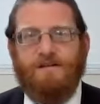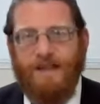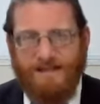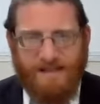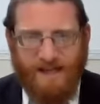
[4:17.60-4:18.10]

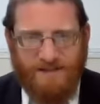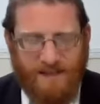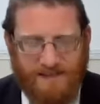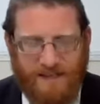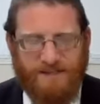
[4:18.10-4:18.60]
That's not
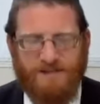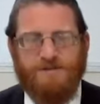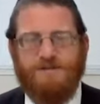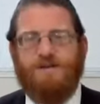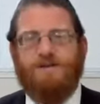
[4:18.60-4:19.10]
so
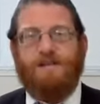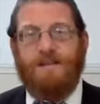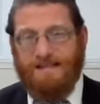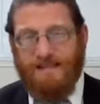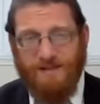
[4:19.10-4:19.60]
subtle.
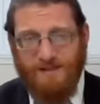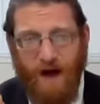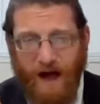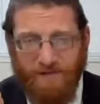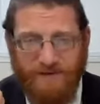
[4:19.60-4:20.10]
That's not so
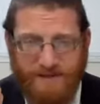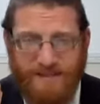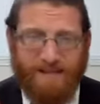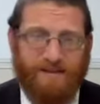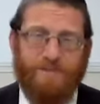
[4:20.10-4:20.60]
obvious,
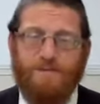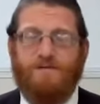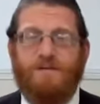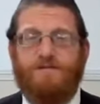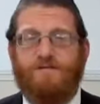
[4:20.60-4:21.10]
that type
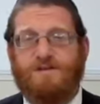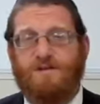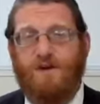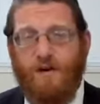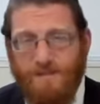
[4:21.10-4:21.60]
of thievery. So
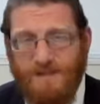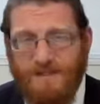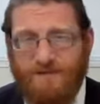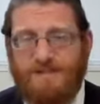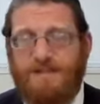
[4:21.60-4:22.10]
there are
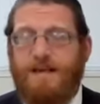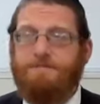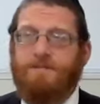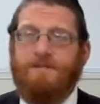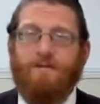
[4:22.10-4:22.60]
mitzvahs
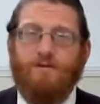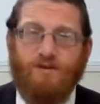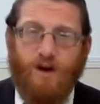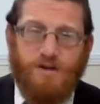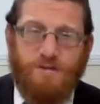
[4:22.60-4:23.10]
that were
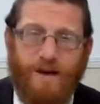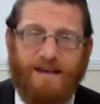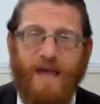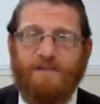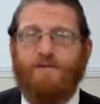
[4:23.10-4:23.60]
dash
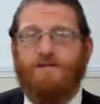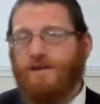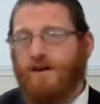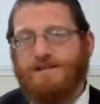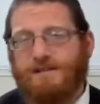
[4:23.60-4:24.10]
ba'akevav. It
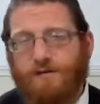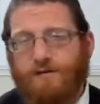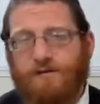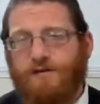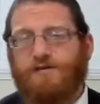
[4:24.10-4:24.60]
doesn't
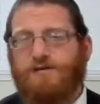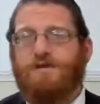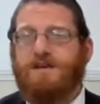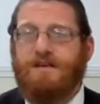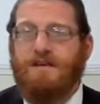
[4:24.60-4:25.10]
refer to
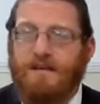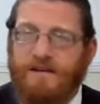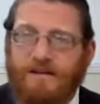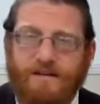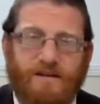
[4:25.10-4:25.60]
a
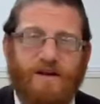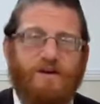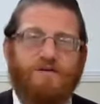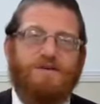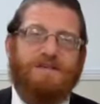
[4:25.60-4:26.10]
yid
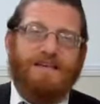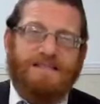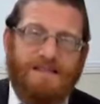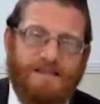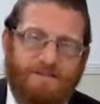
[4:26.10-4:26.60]
who
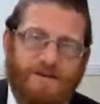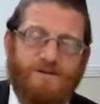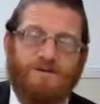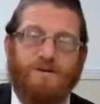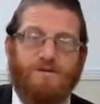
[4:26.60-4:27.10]
says these
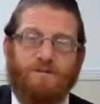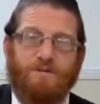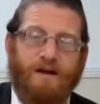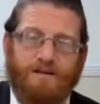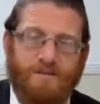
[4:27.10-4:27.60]
mitzvahs don't
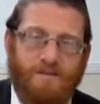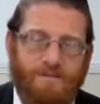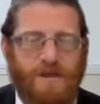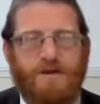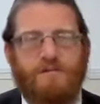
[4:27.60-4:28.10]
apply to me.
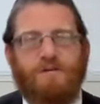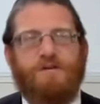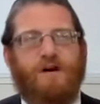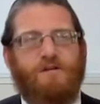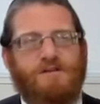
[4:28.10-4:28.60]
But
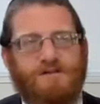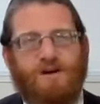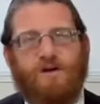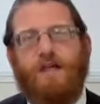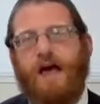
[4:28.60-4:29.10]
there are
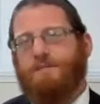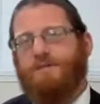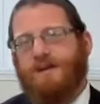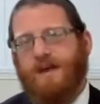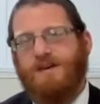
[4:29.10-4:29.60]
subtle
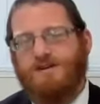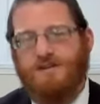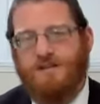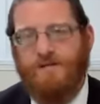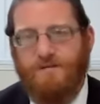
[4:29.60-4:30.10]

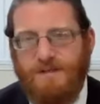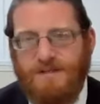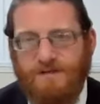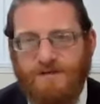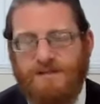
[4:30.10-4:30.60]
applications of the
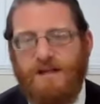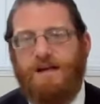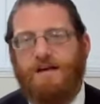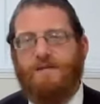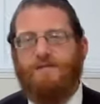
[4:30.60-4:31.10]
mitzvahs
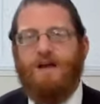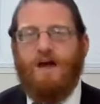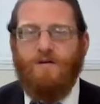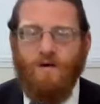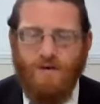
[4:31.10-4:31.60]
that we're
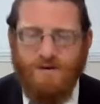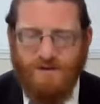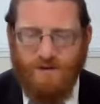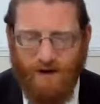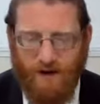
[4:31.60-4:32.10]
not always
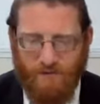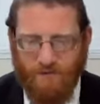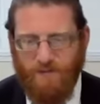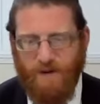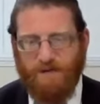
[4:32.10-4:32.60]
so
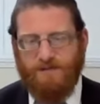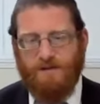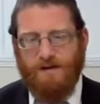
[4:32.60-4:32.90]
careful about.